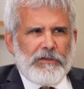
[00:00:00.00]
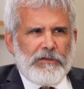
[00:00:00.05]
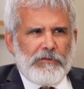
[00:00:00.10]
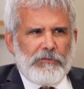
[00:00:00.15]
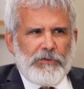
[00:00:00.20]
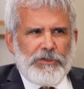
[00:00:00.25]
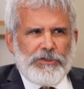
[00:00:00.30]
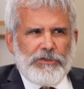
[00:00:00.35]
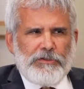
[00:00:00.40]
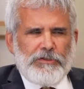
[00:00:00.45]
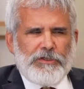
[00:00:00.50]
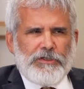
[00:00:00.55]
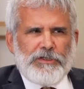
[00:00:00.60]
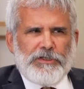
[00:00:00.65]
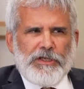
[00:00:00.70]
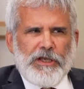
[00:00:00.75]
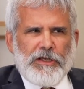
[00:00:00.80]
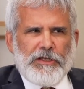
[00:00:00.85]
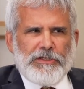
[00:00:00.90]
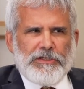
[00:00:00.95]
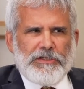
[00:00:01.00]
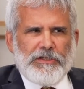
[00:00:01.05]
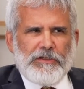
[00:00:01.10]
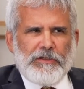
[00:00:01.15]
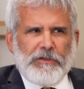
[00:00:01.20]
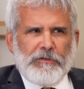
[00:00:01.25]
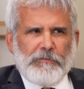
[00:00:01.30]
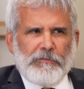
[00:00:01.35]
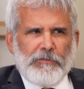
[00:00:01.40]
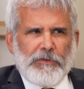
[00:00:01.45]
We shouldn't jettison
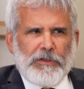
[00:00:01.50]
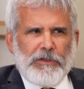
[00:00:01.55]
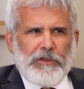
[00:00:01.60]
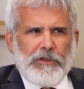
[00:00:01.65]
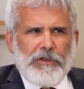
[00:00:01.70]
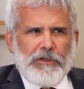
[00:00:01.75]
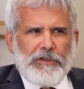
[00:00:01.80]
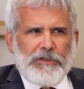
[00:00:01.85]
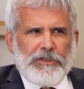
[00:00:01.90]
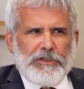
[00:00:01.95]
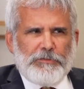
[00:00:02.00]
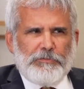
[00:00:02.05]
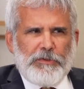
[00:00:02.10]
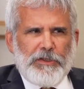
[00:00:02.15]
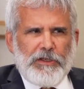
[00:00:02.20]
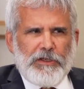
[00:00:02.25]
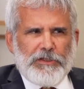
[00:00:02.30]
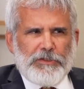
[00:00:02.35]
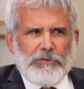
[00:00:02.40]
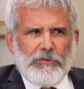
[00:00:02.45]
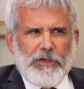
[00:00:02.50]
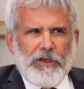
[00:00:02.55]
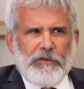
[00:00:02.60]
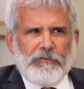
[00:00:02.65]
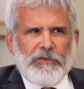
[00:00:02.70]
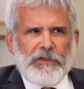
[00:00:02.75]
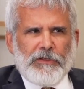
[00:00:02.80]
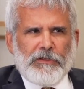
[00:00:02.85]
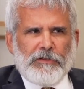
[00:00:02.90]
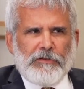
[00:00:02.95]
them just because we're
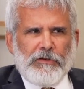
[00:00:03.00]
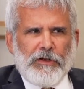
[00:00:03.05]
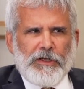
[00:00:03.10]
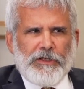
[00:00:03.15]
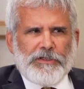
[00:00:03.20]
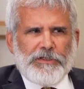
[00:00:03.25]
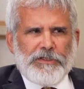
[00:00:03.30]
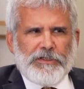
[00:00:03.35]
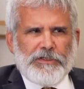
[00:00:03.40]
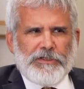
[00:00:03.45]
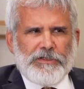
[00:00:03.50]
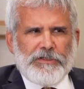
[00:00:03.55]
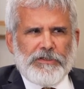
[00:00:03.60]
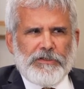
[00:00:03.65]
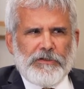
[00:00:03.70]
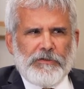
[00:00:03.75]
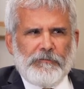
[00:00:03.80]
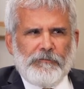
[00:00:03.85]
having a crisis